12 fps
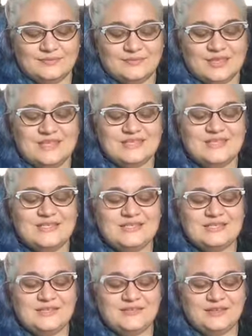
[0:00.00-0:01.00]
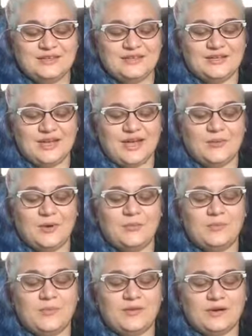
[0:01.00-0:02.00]
Is this the feeling I want
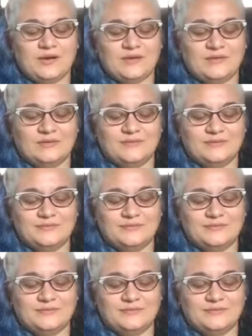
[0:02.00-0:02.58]
more of?